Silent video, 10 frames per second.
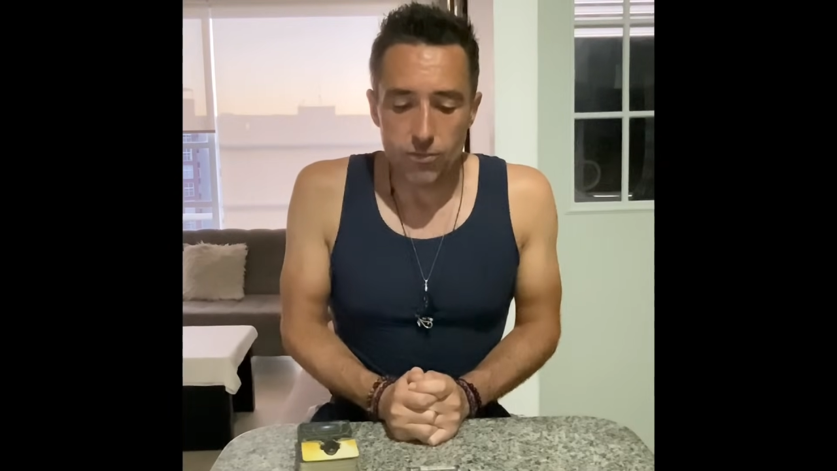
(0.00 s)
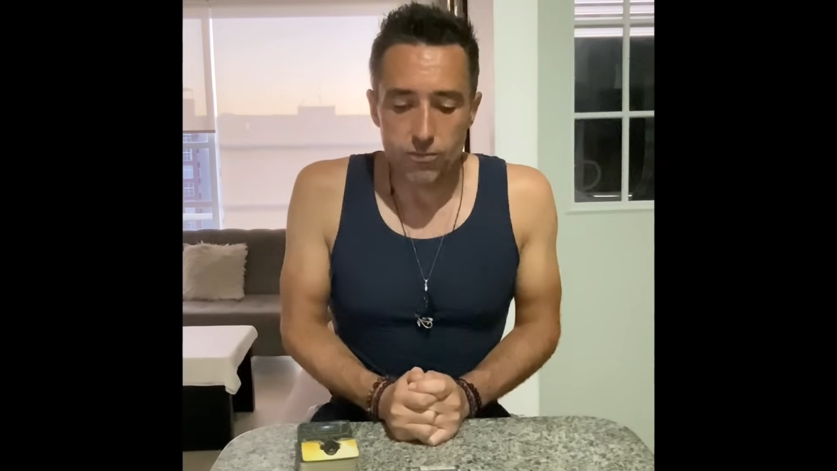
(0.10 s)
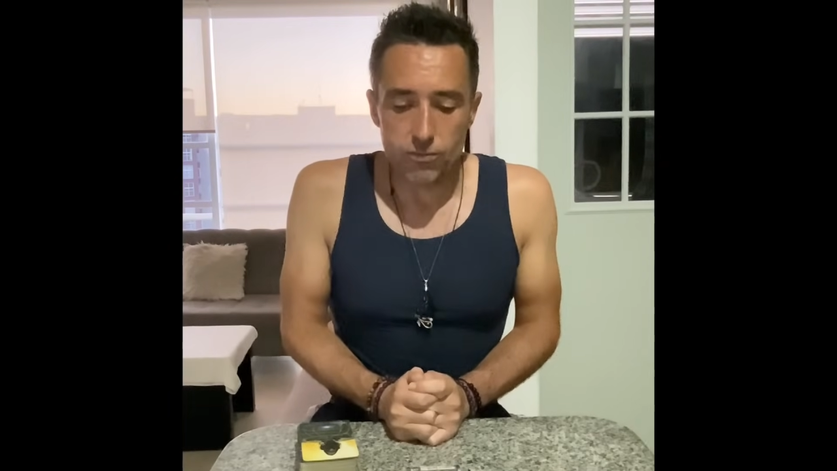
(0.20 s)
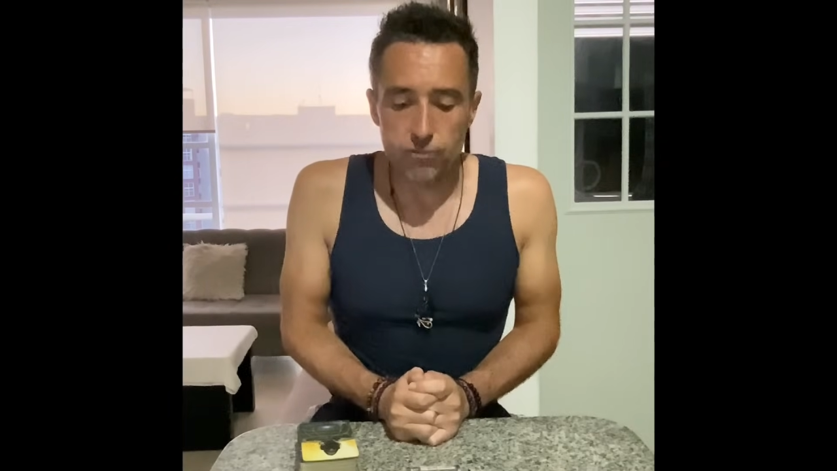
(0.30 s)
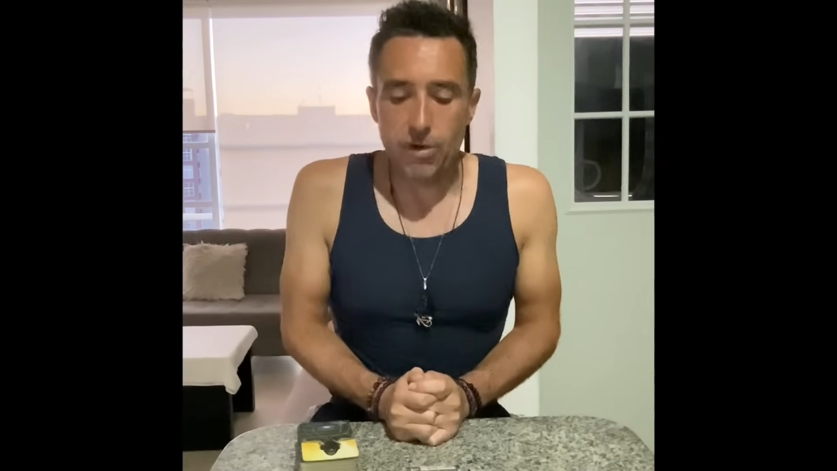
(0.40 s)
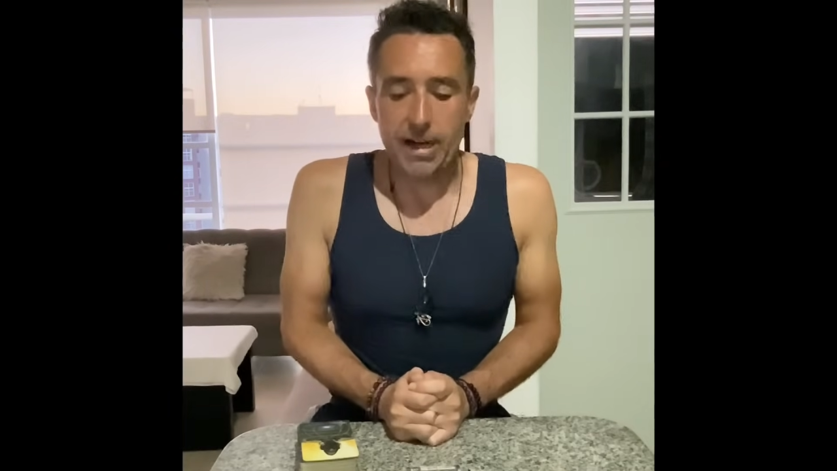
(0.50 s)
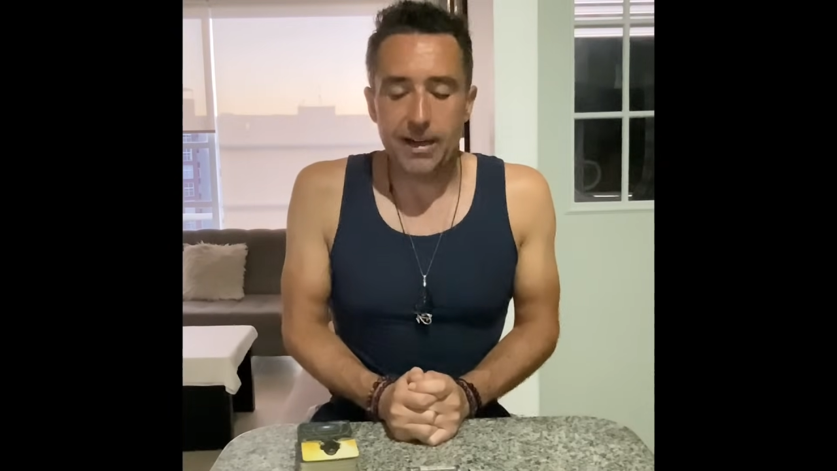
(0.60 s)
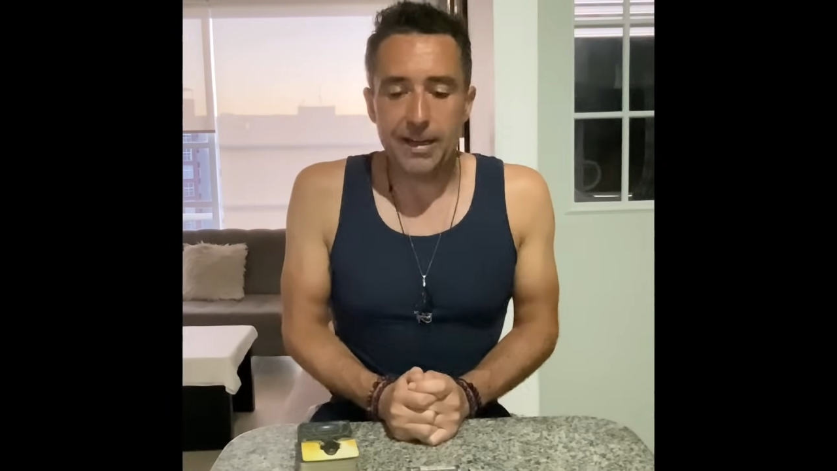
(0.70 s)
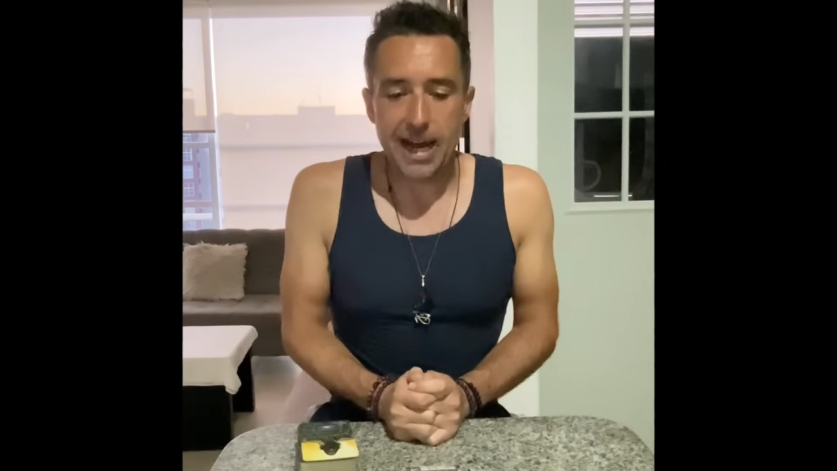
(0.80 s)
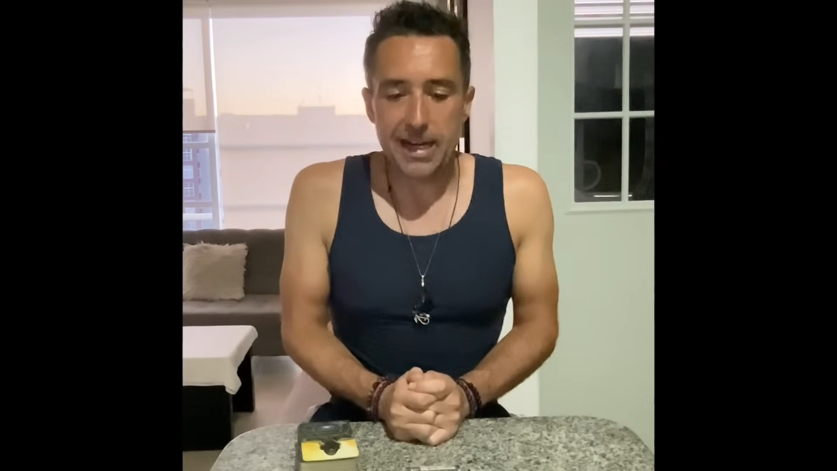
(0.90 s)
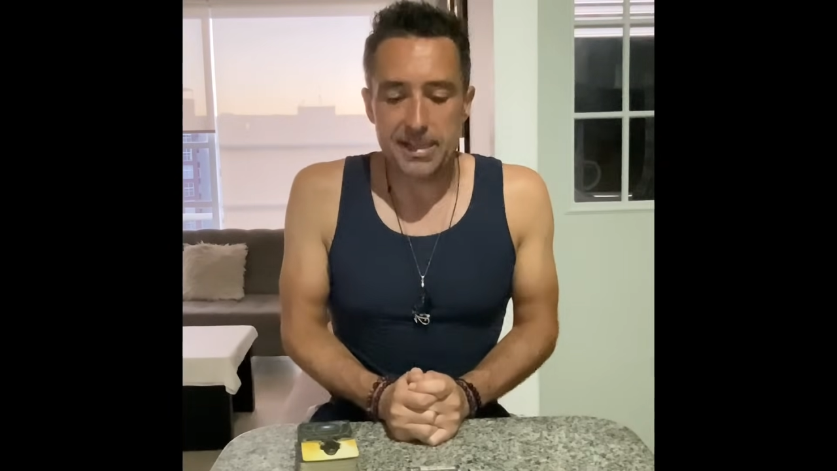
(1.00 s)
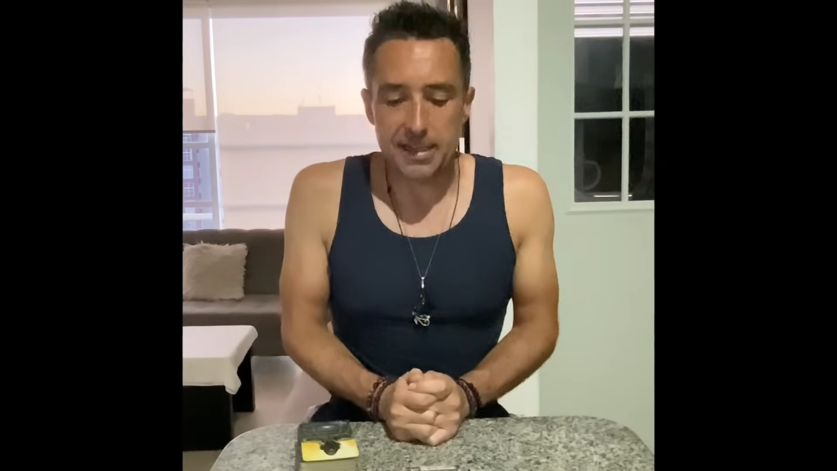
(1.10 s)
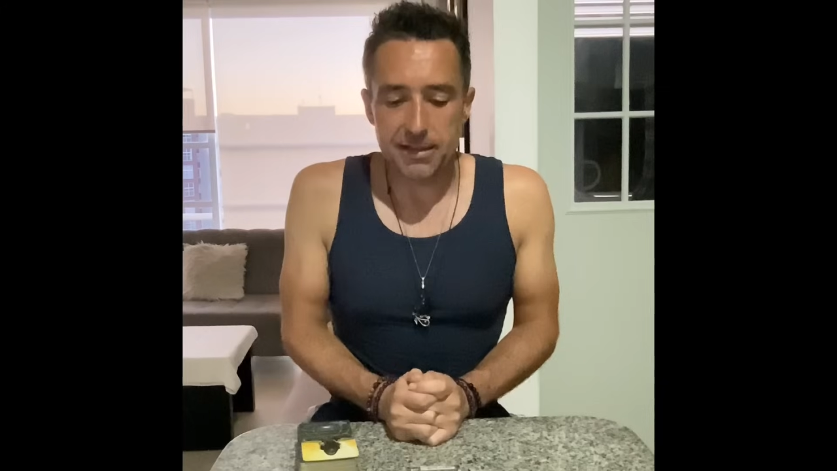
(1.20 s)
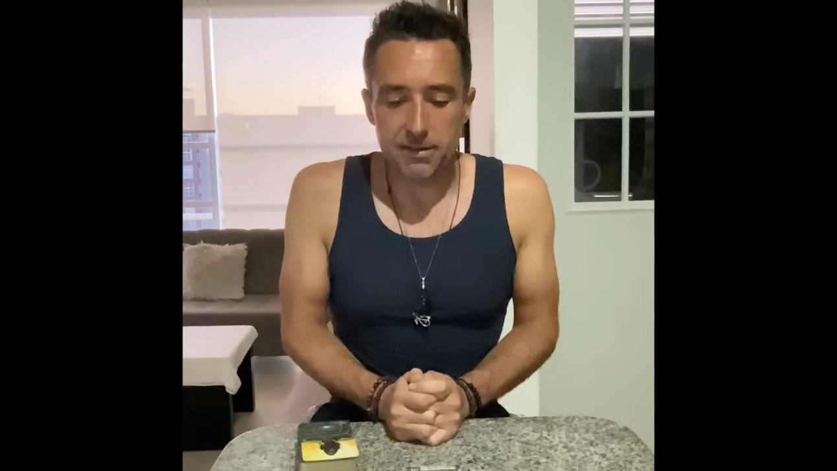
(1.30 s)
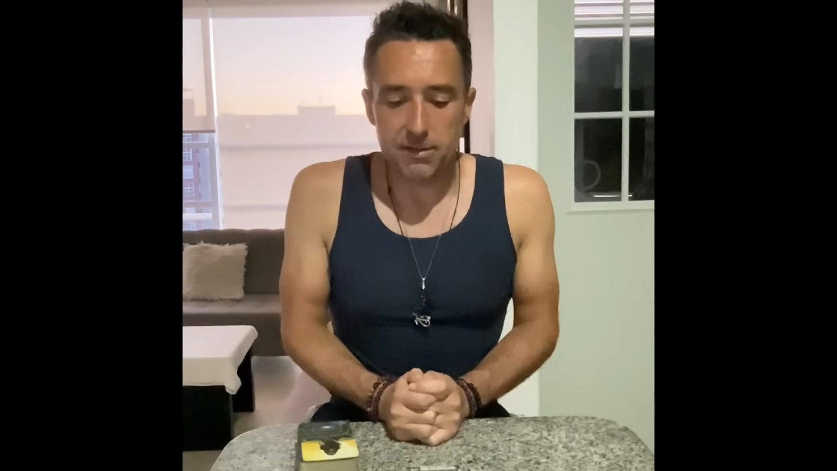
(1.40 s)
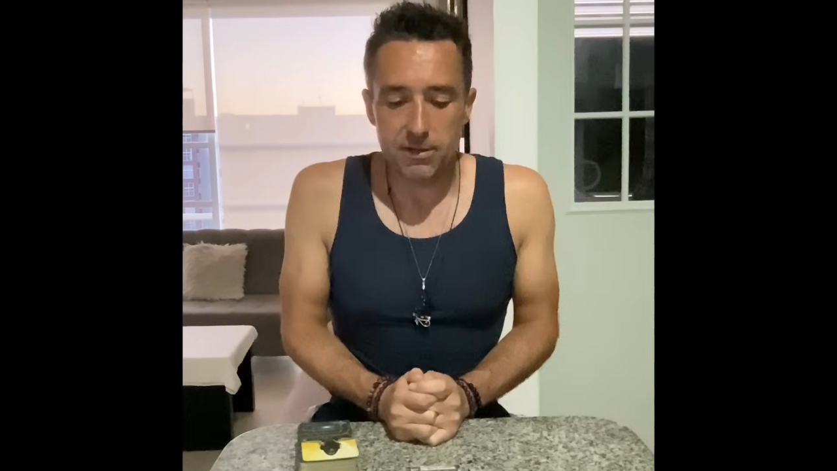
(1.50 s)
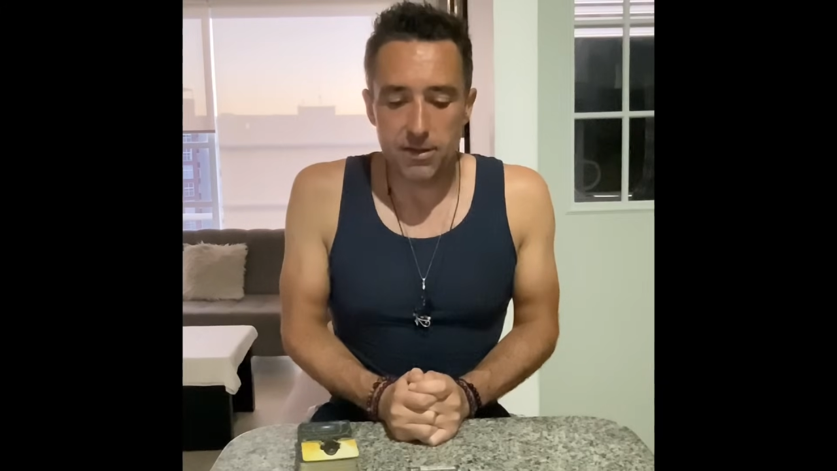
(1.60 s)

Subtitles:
recognizing